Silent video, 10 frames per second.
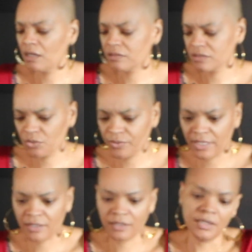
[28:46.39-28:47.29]
So
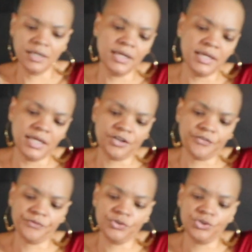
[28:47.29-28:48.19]
yeah,
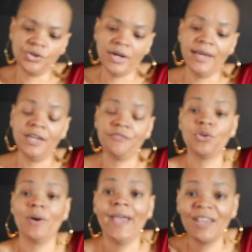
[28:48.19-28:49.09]
if
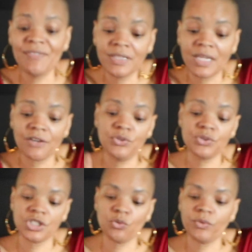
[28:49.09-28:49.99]
you're having that, if you're
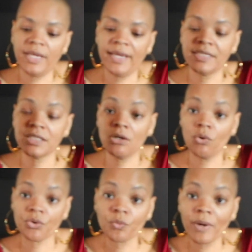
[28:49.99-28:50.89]
someone that has
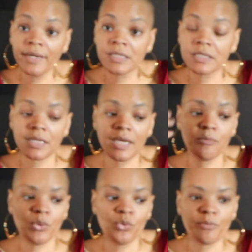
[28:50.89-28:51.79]
arthritis, like
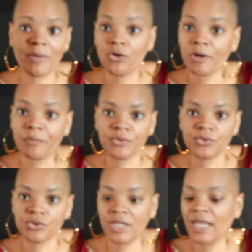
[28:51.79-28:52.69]
both my
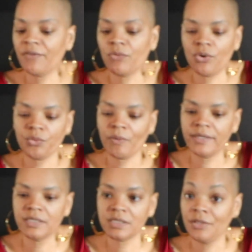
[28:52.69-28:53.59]
grandmothers, they have
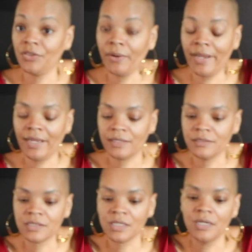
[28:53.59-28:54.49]
arthritis in their
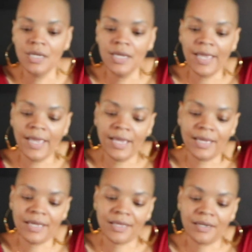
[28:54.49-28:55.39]
hands,
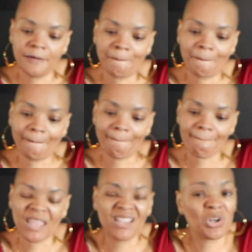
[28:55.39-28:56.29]
and,
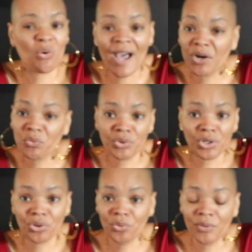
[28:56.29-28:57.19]
you know, I don't
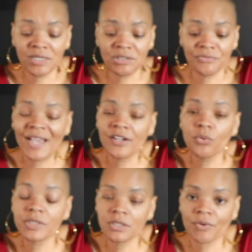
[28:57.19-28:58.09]
know if, I know
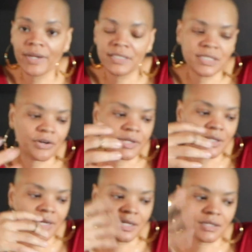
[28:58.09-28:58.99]
it's hereditary,
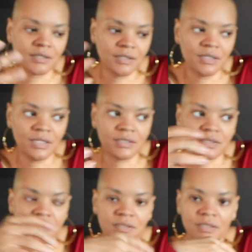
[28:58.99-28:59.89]
like
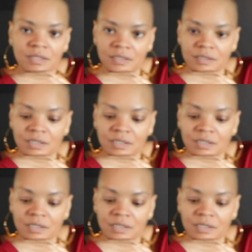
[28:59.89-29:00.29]
it